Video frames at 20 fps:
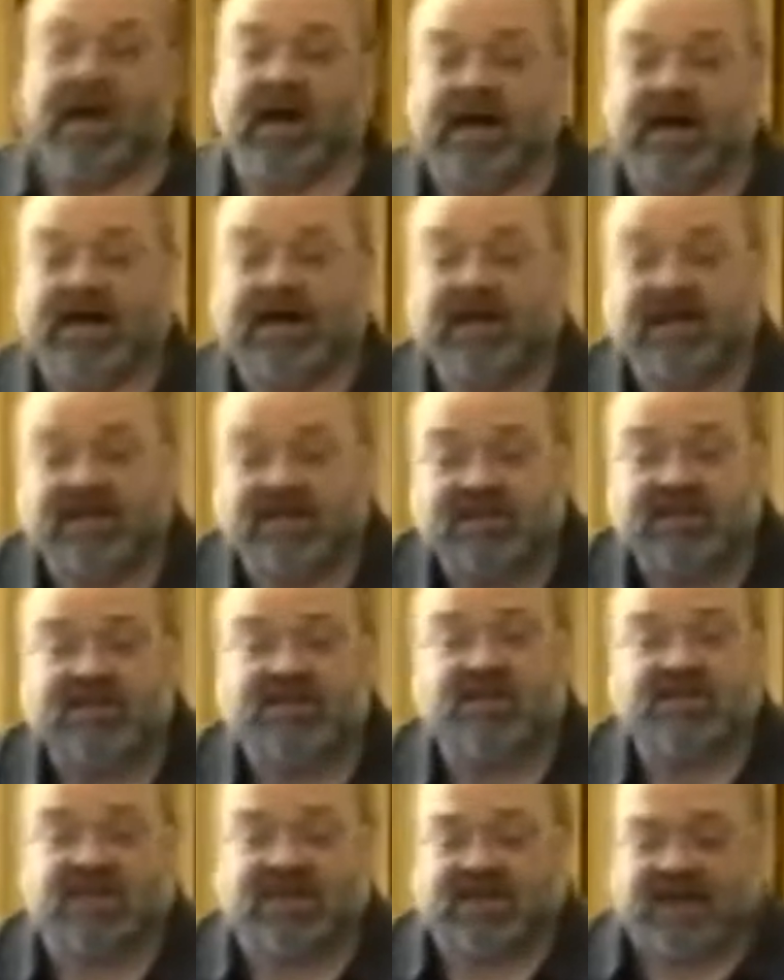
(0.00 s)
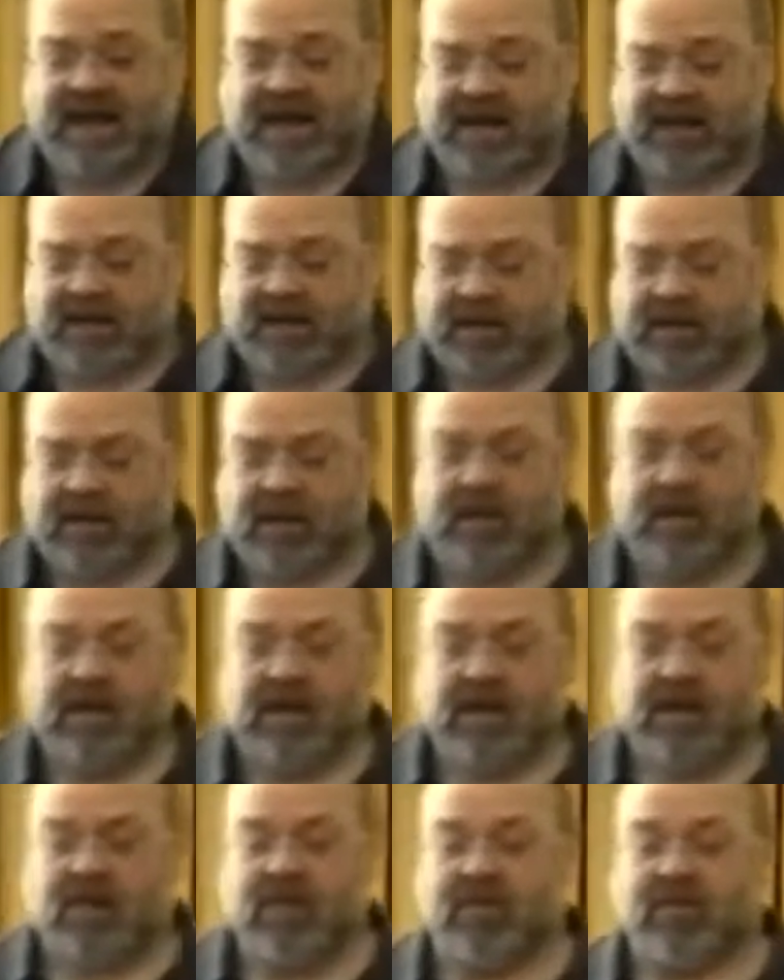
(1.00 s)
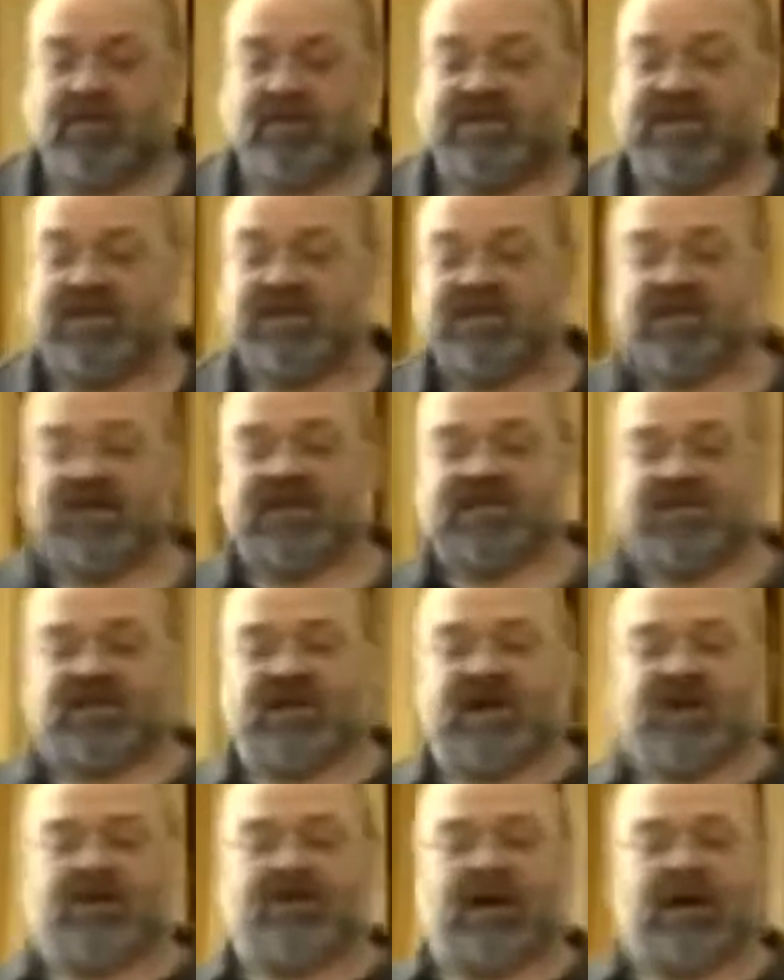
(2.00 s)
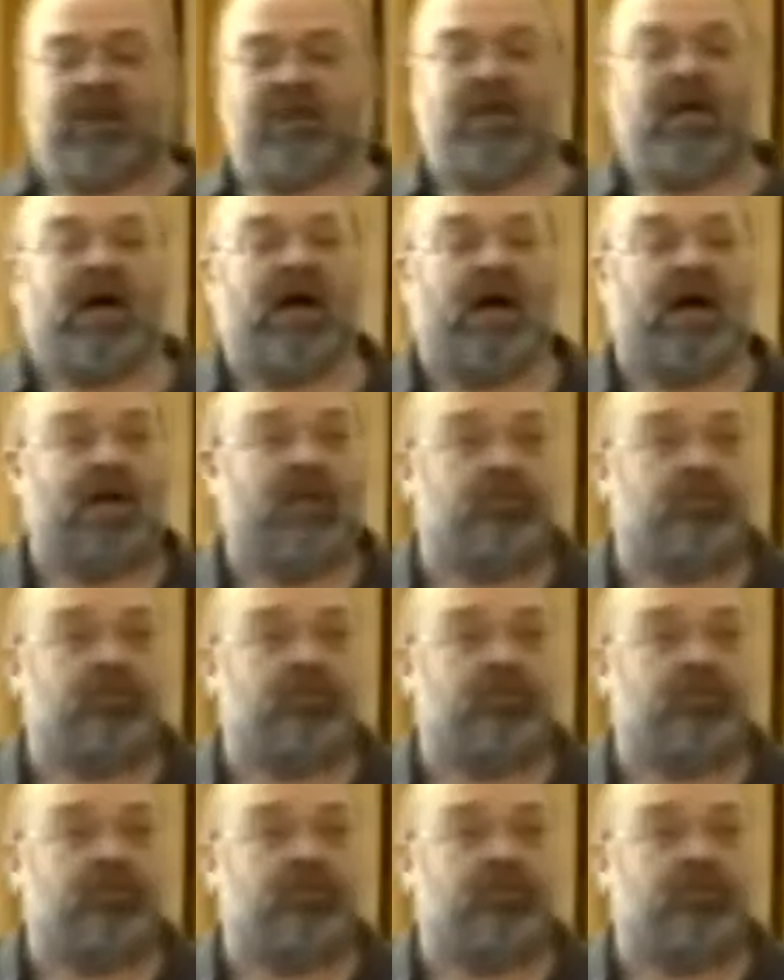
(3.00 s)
In addition to that, the scheduling server